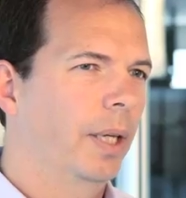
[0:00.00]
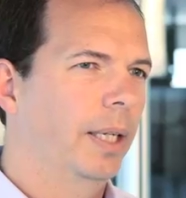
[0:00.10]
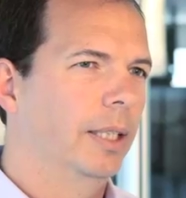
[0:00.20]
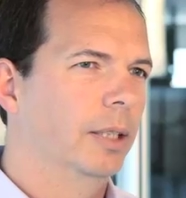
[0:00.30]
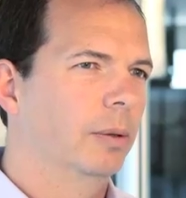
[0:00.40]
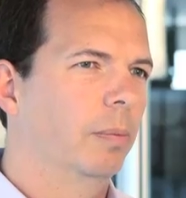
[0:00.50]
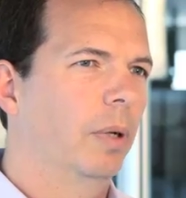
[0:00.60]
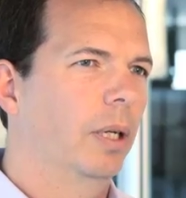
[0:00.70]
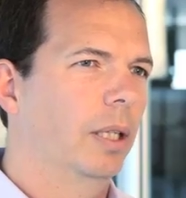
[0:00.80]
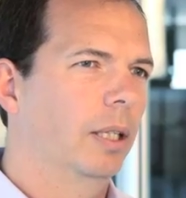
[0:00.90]
is
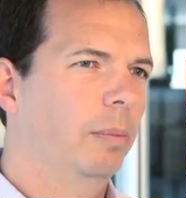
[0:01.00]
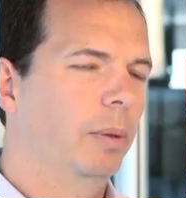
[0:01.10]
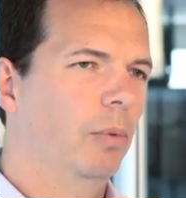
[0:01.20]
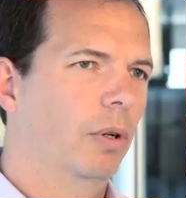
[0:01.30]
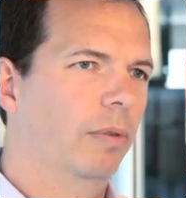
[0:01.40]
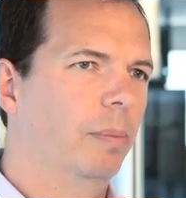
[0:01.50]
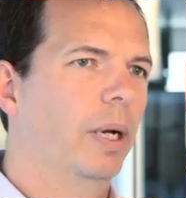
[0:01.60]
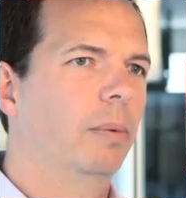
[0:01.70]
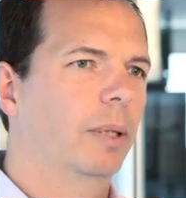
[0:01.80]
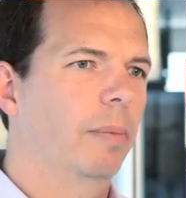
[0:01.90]
a little bit more of a
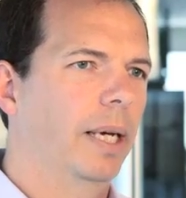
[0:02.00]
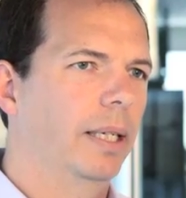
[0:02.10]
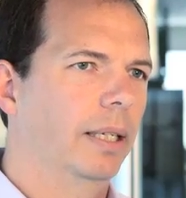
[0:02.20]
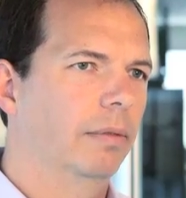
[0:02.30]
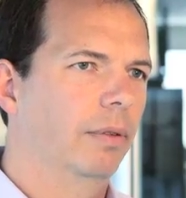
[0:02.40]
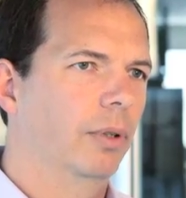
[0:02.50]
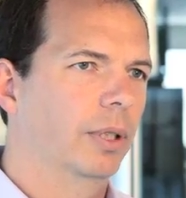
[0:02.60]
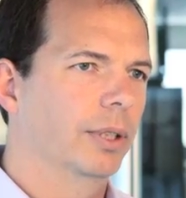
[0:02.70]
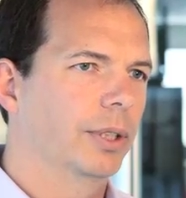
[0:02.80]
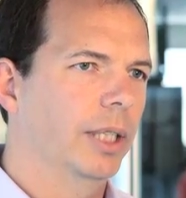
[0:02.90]
public mandate
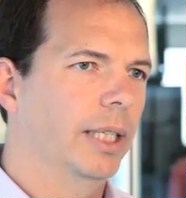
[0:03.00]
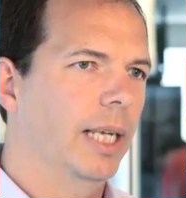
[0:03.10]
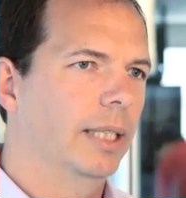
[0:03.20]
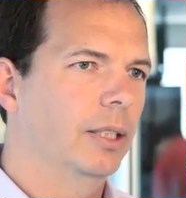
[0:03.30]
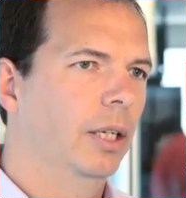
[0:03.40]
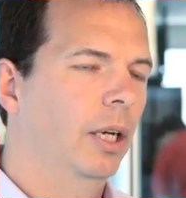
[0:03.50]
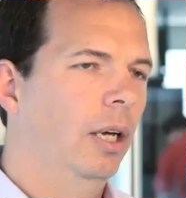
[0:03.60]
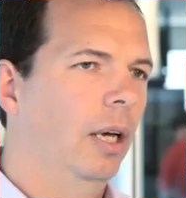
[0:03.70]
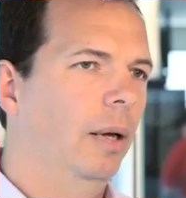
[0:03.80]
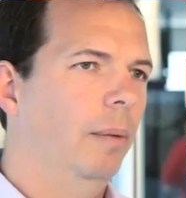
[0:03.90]
focus, and that's
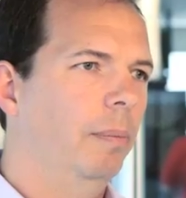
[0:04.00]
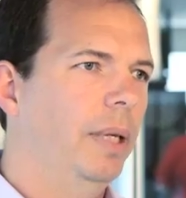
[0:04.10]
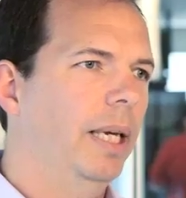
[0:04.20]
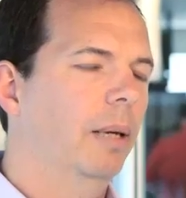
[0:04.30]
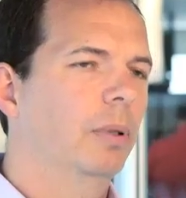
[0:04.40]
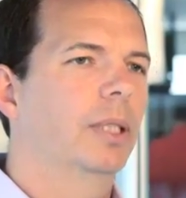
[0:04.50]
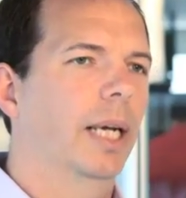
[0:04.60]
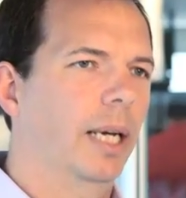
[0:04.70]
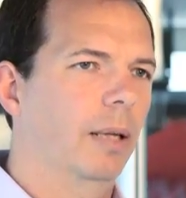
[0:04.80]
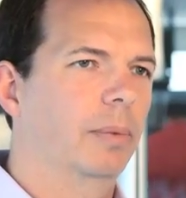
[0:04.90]
being able to
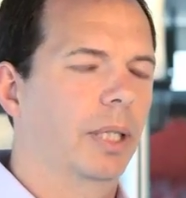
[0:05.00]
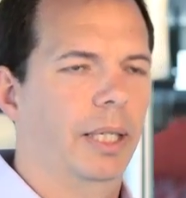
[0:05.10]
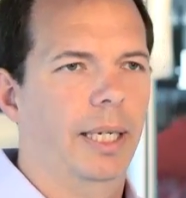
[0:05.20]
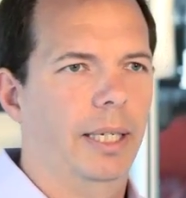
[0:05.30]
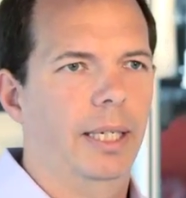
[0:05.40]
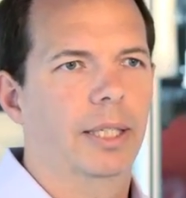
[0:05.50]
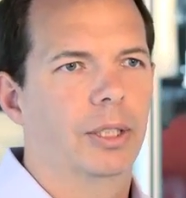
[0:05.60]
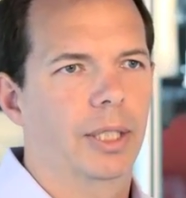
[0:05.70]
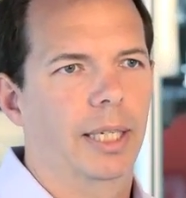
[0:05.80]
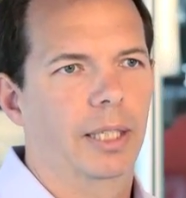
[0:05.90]
help the Canadian
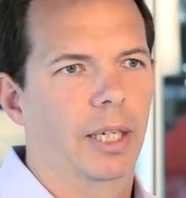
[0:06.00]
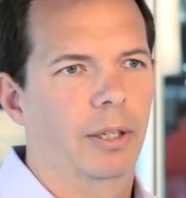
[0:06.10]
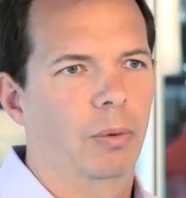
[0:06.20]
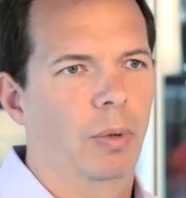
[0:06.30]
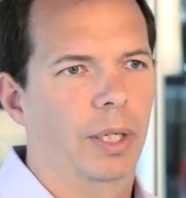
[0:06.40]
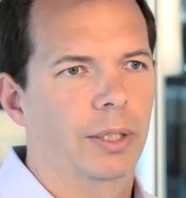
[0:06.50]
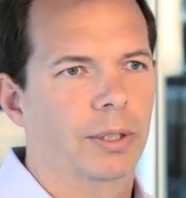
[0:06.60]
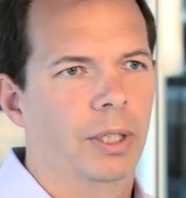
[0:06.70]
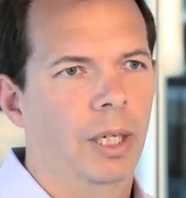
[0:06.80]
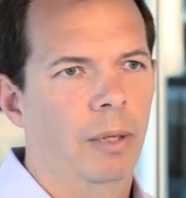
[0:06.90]
internet in other ways.